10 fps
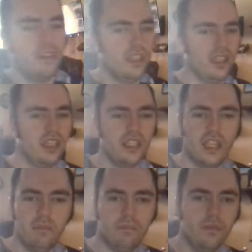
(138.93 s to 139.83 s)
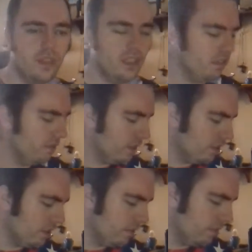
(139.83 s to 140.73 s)
I really like that uh,
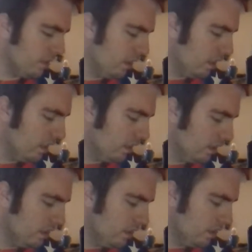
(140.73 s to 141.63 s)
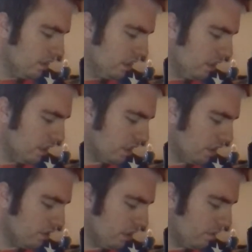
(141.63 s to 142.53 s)
feature. And
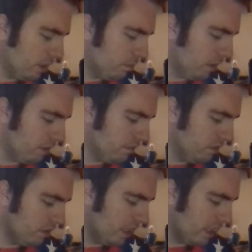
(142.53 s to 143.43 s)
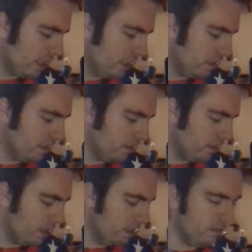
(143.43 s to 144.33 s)
it tells you how many puffs you've taken.
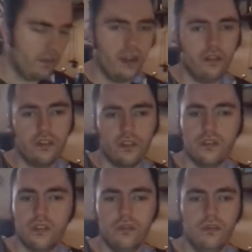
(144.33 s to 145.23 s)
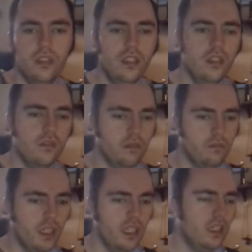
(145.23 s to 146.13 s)
502
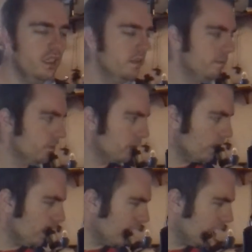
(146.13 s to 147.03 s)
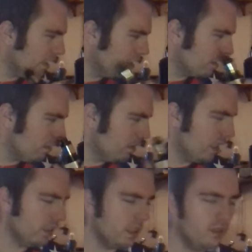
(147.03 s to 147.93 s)
for me. I got this a
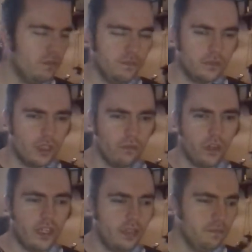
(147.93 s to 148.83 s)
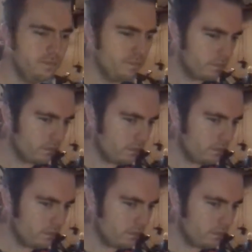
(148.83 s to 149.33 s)
couple days ago. On Friday.